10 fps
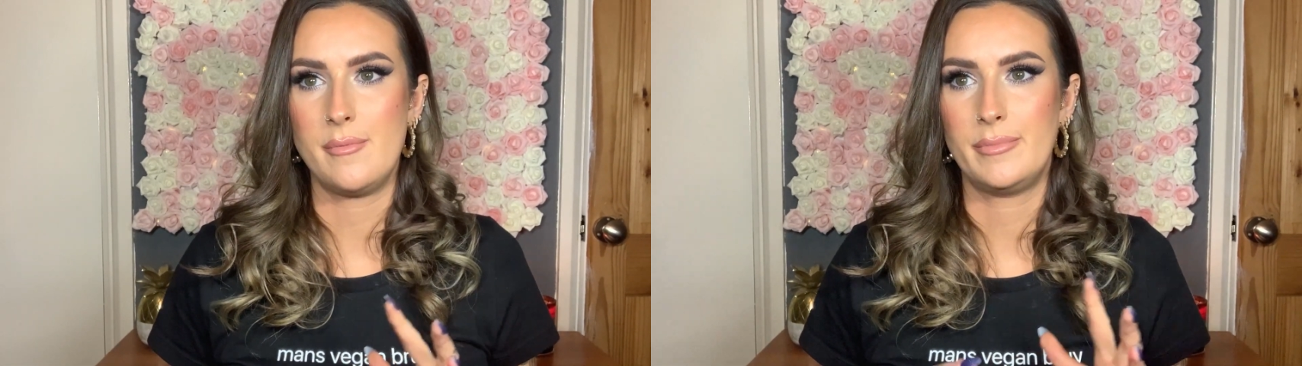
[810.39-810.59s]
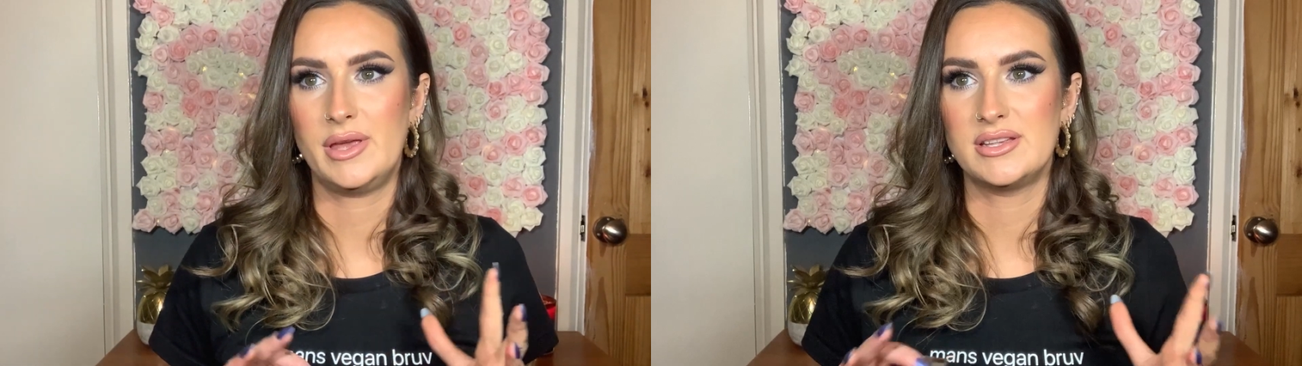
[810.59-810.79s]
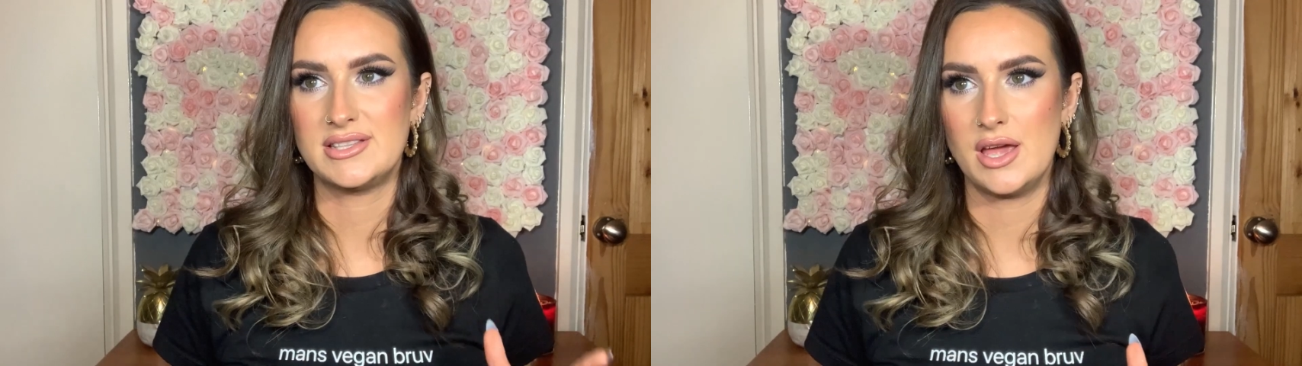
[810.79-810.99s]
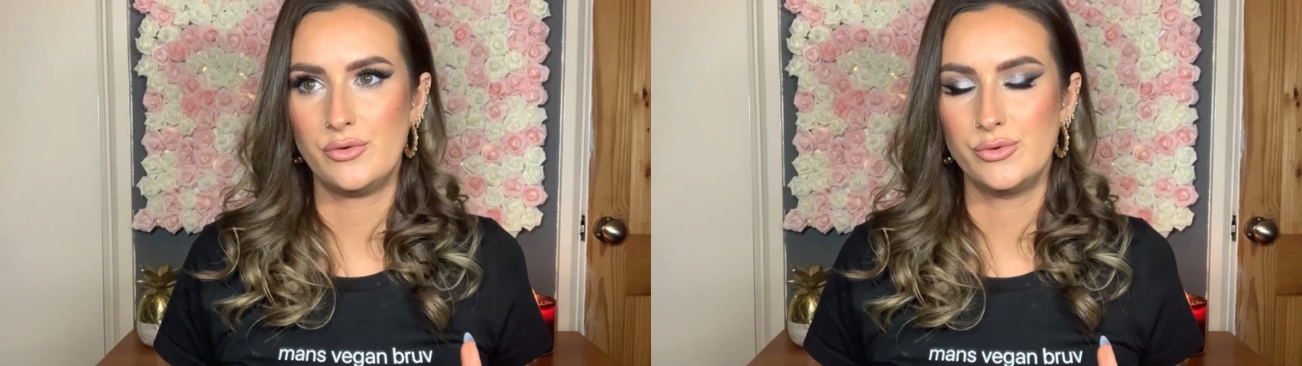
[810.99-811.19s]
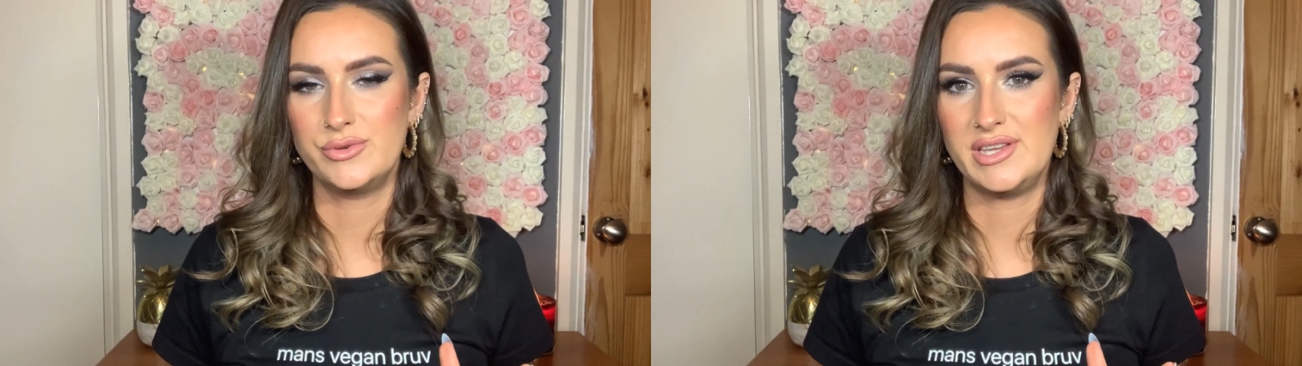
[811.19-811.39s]
because they're
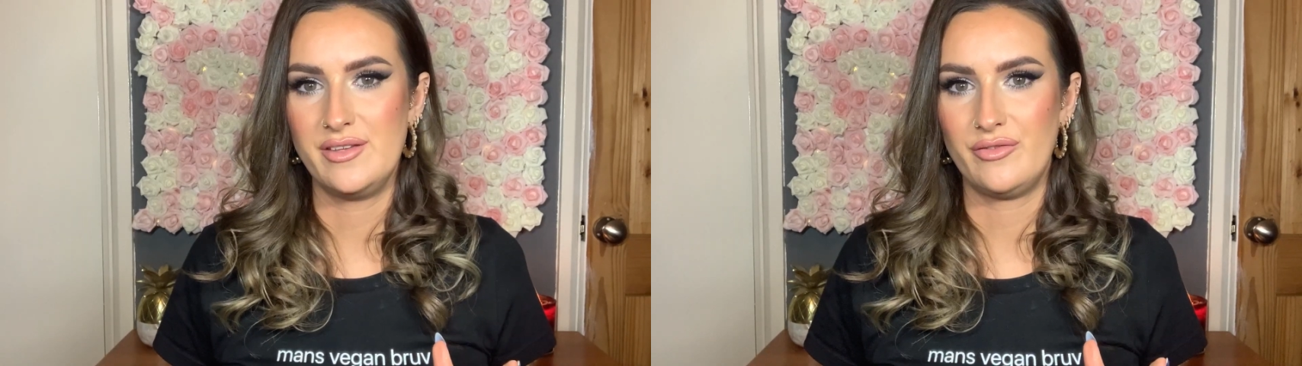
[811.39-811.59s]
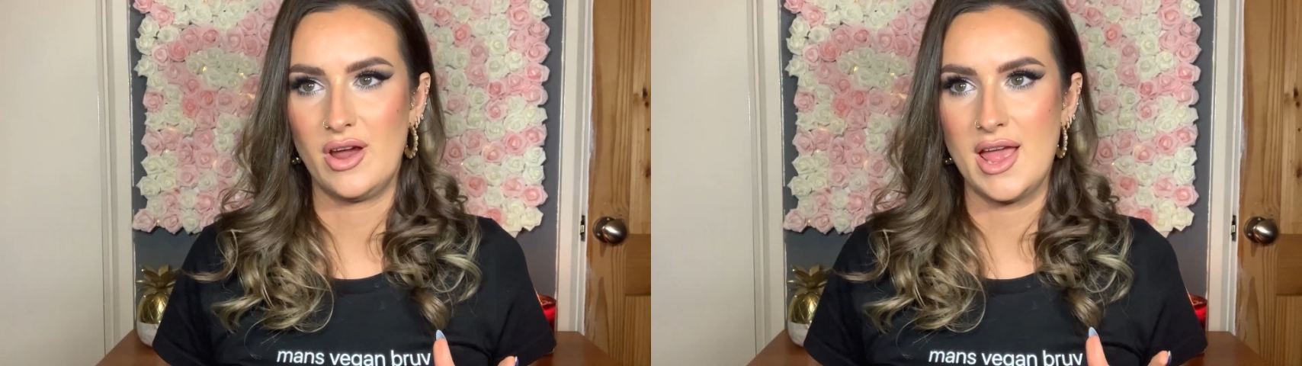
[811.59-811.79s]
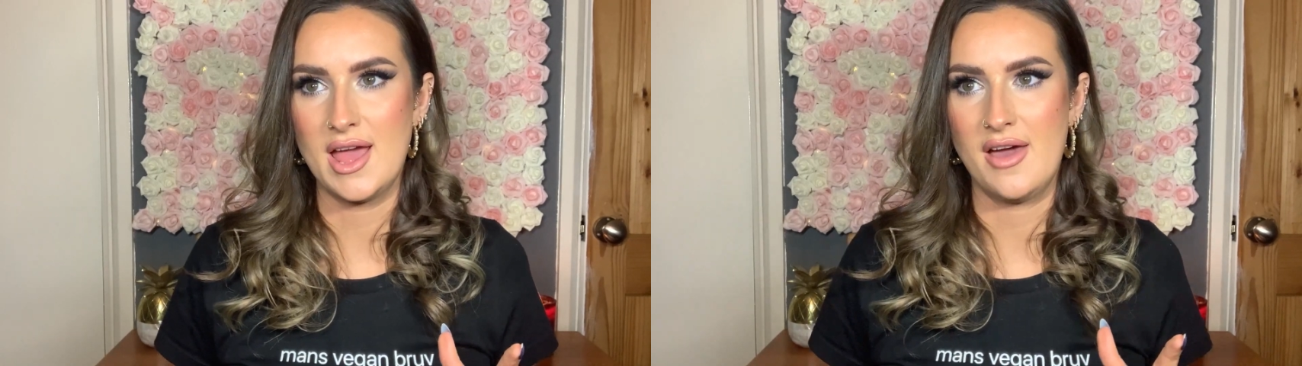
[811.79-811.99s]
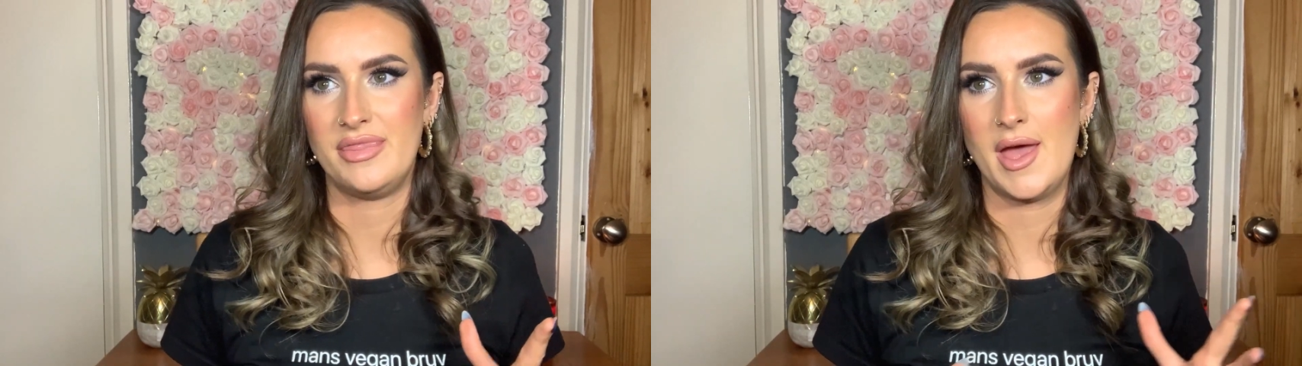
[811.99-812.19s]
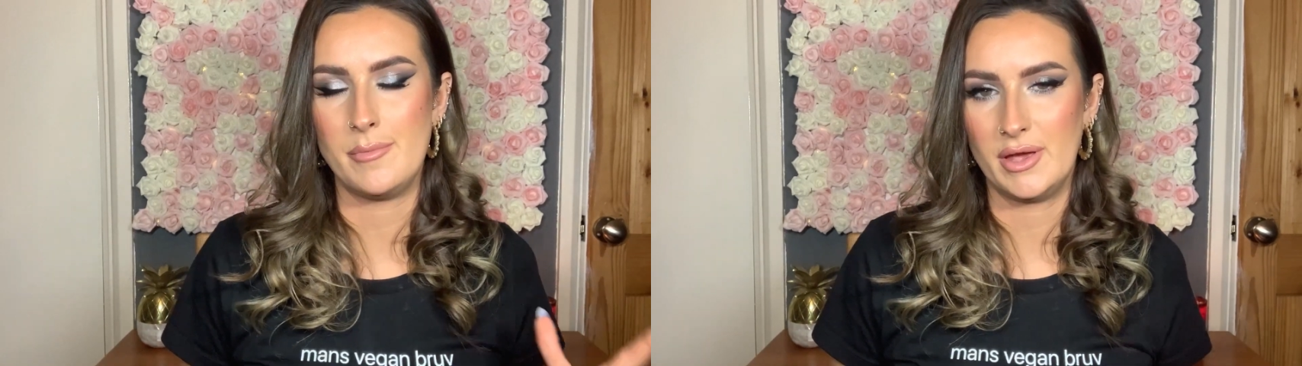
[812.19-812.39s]
cruelty-free and
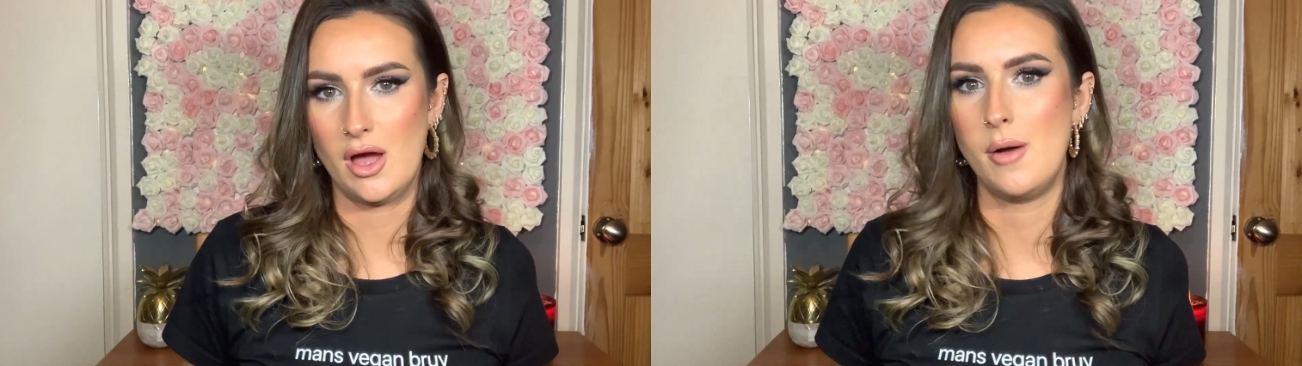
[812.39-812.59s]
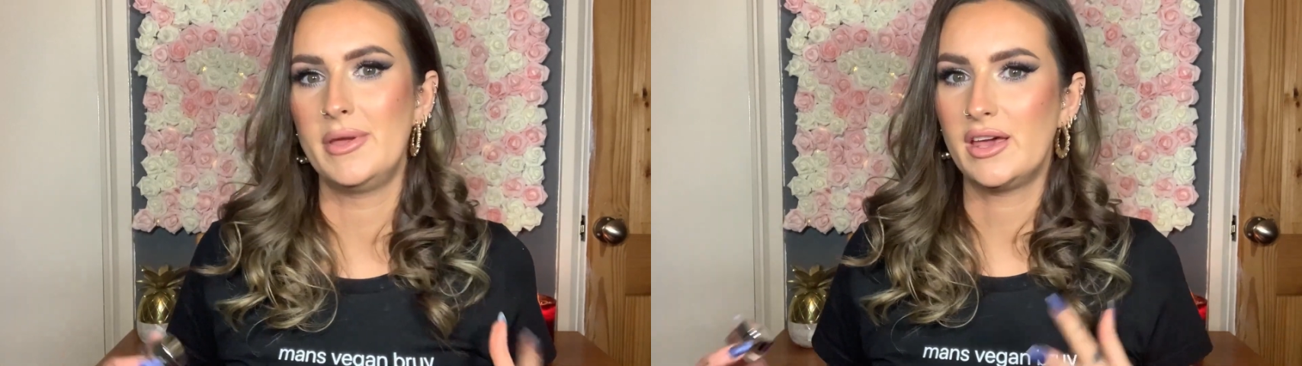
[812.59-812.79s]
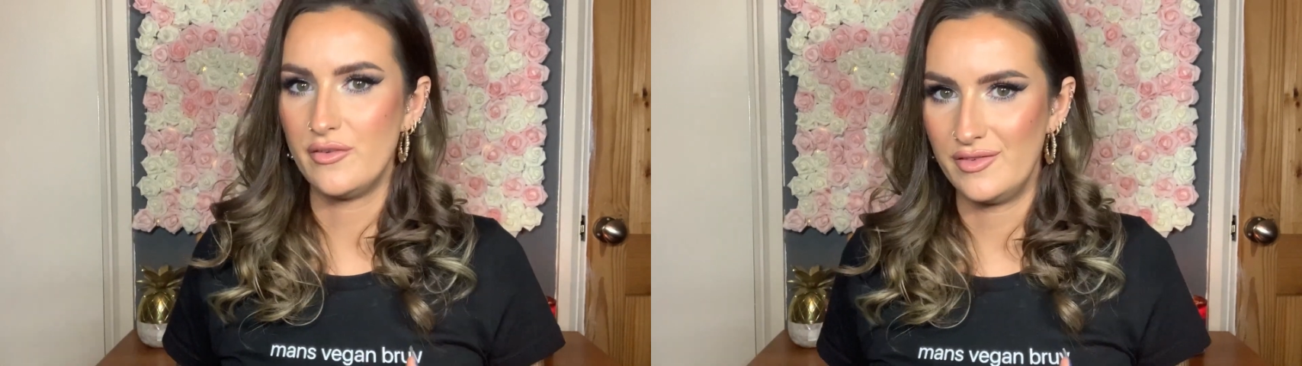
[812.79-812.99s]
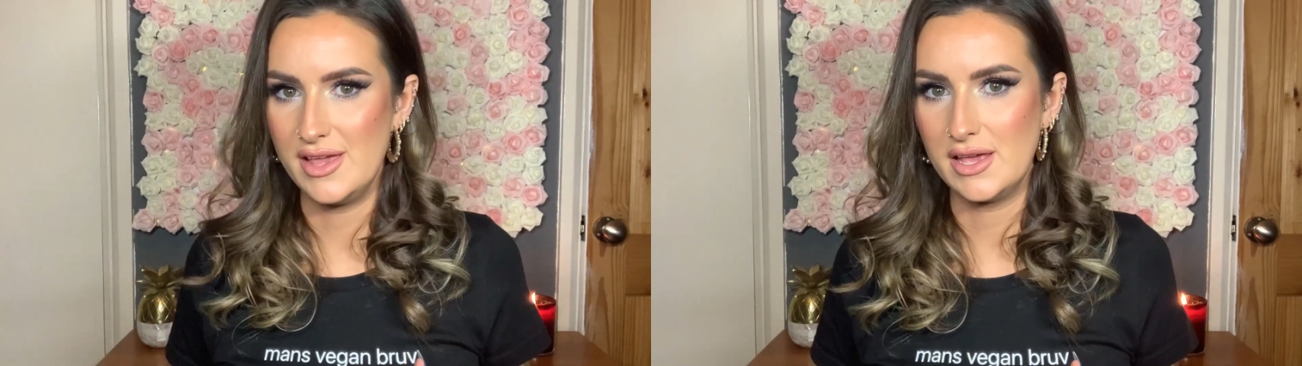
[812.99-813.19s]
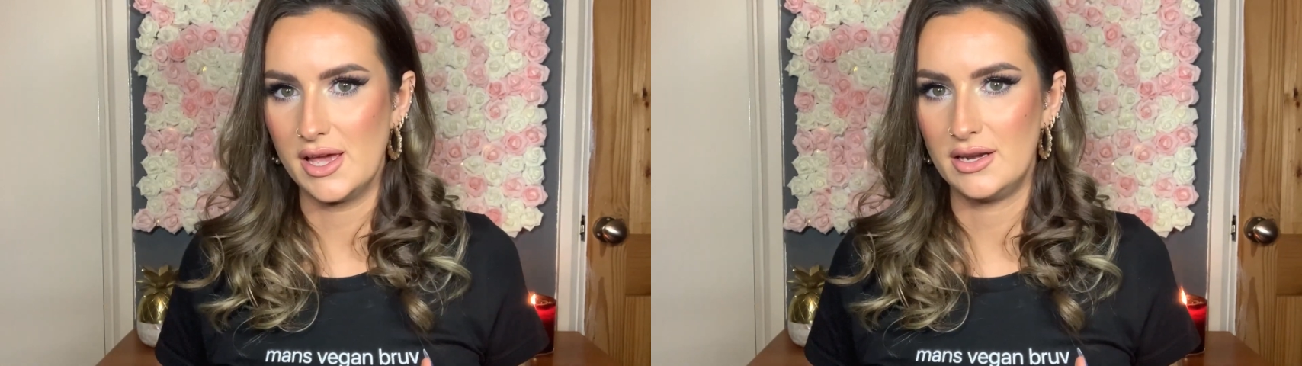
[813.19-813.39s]
they're becoming a
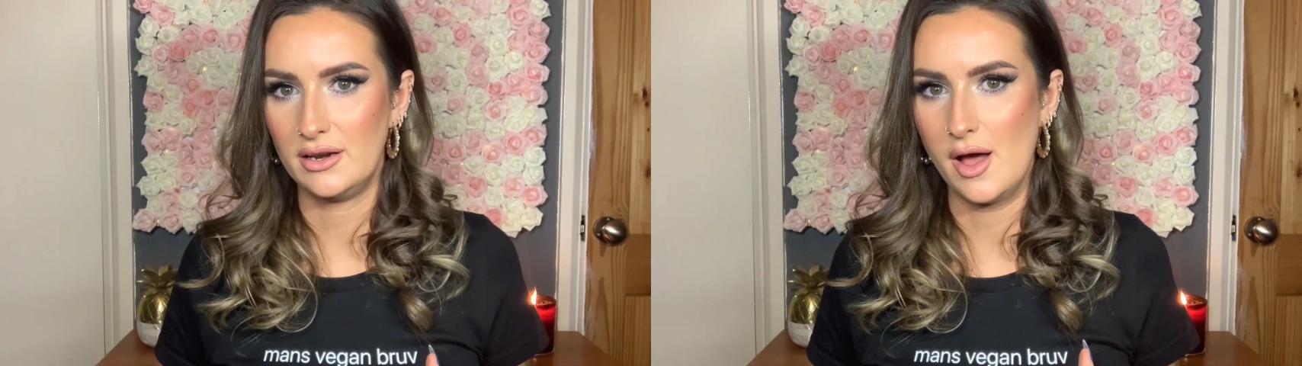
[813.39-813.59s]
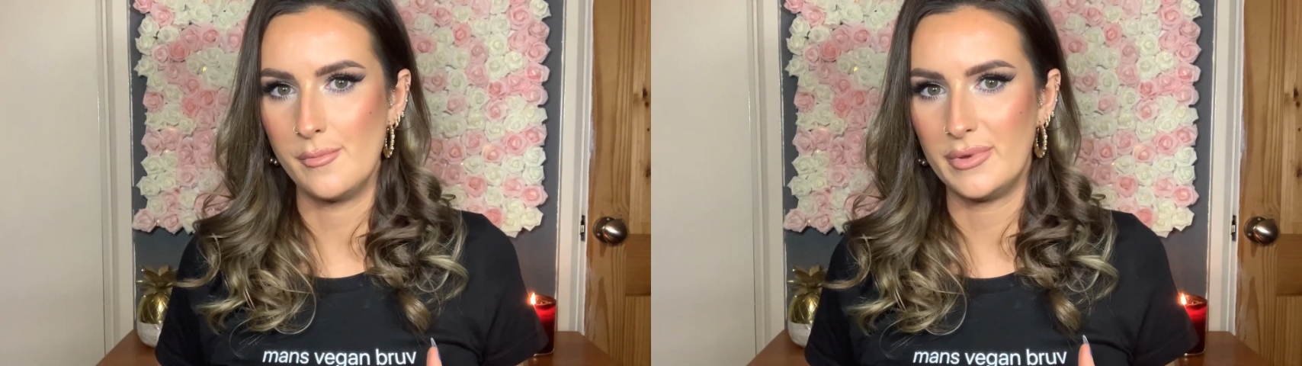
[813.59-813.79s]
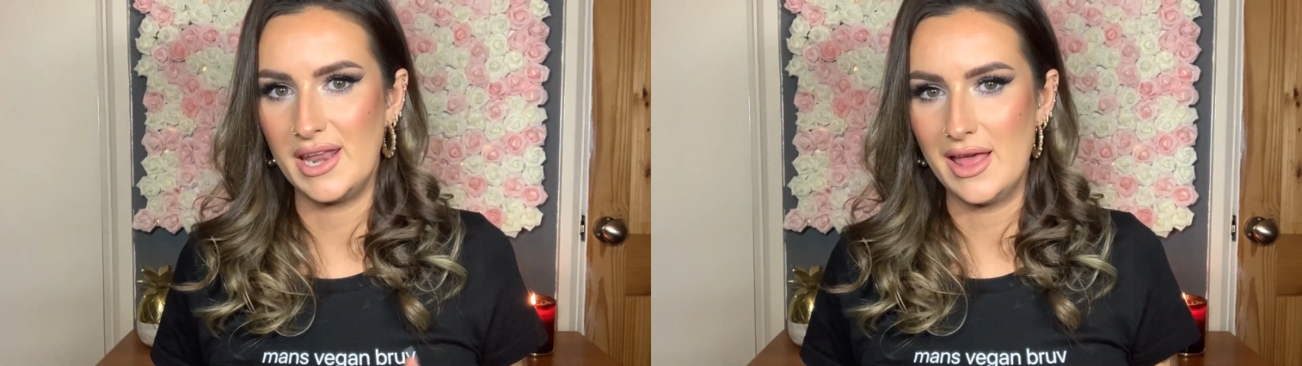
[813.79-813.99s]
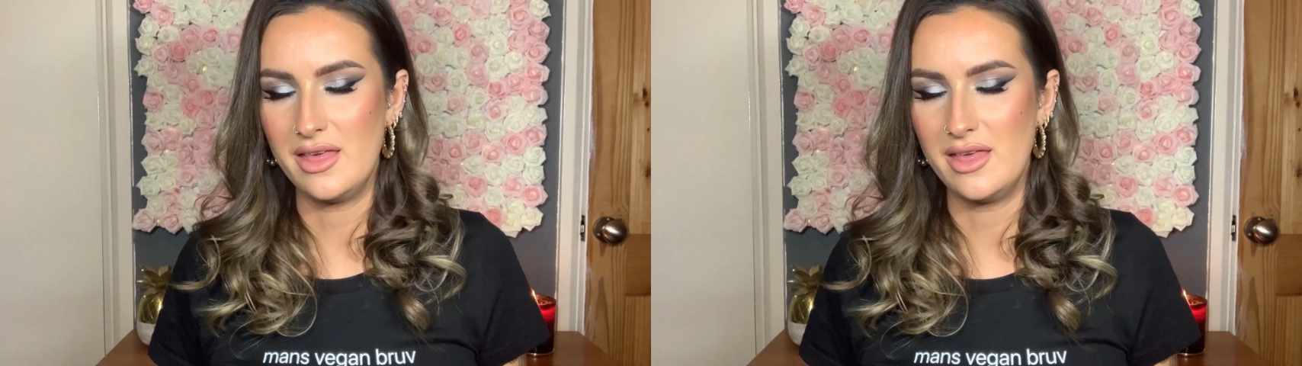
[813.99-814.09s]
vegan company,